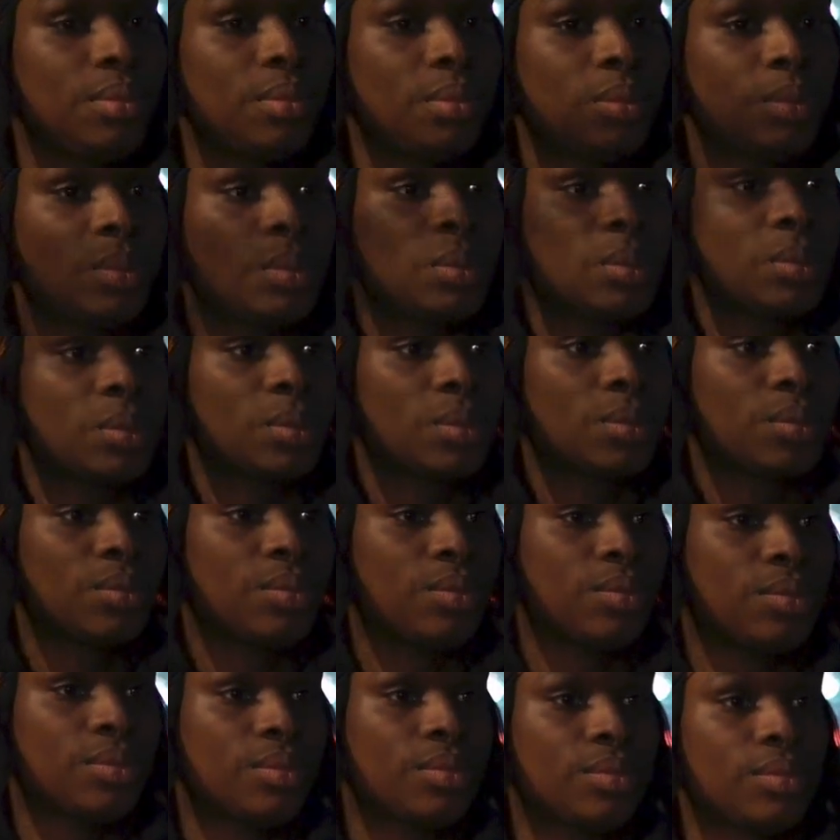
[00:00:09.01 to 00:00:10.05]
persons
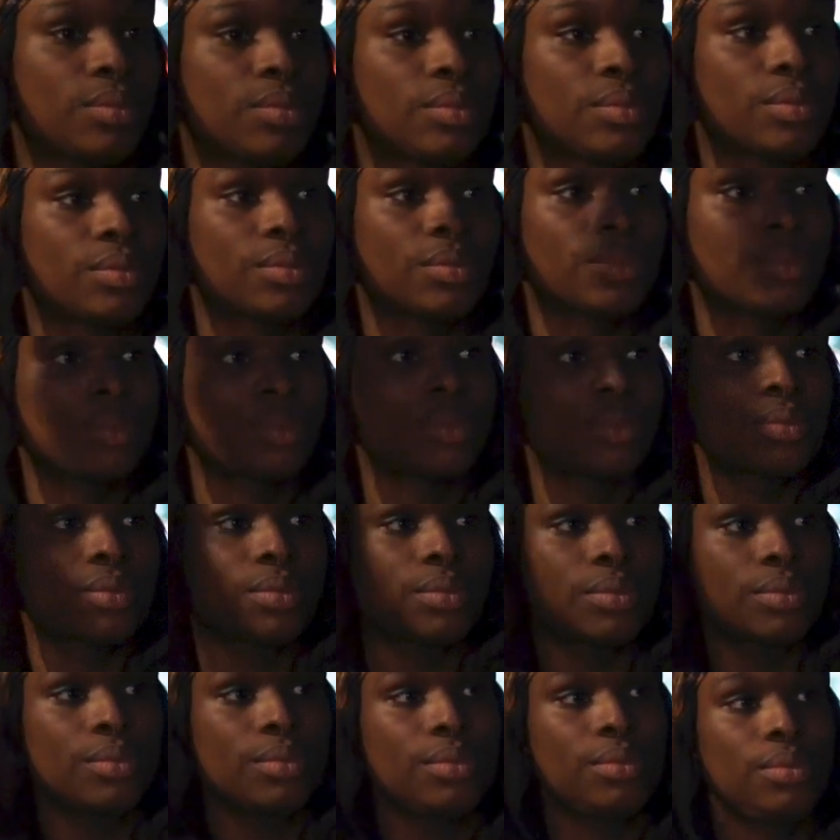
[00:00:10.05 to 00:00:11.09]
from the society
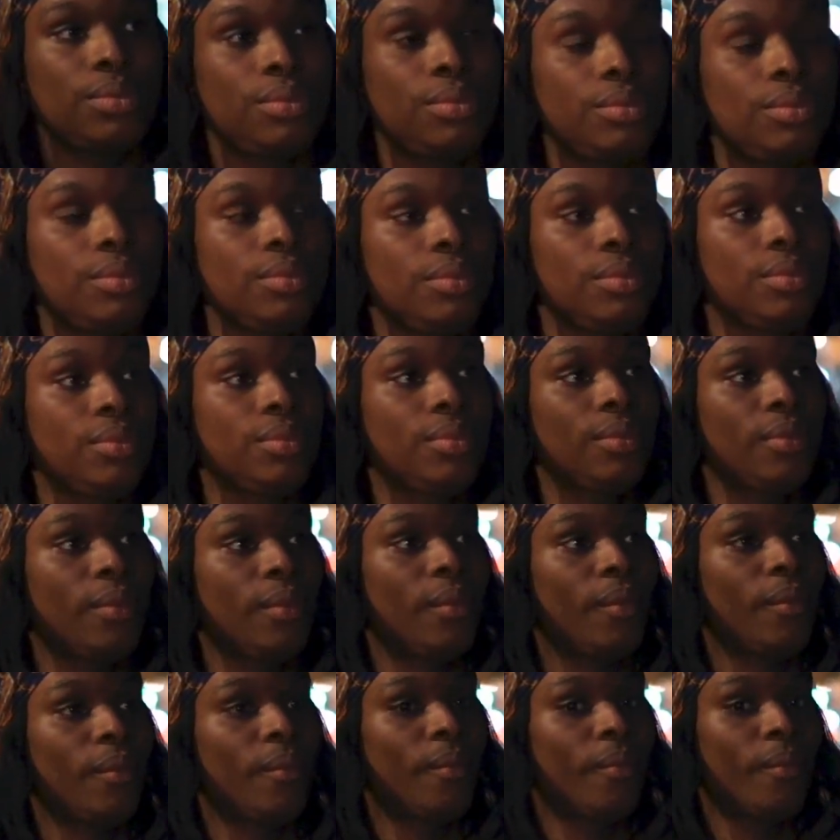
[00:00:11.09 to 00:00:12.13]
at large
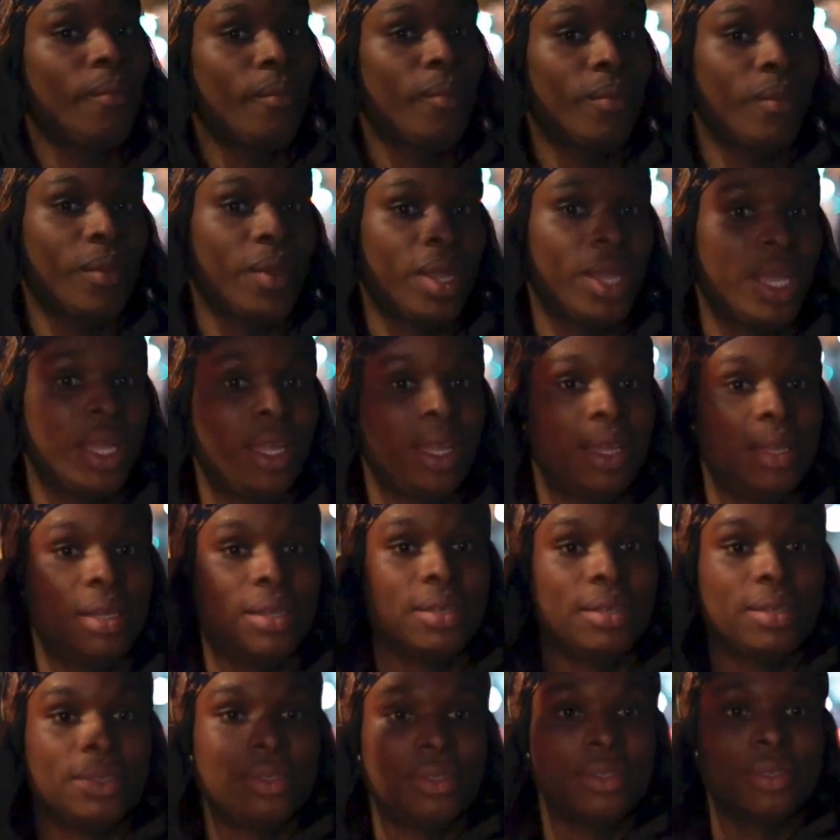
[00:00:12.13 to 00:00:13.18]
because
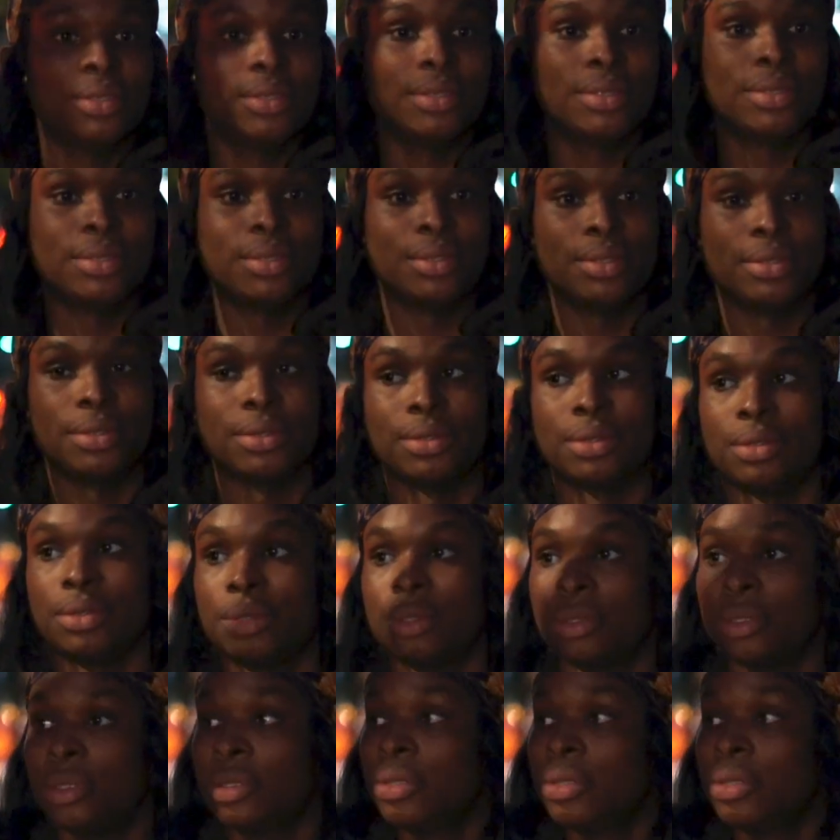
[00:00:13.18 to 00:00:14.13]
I'm a trans woman,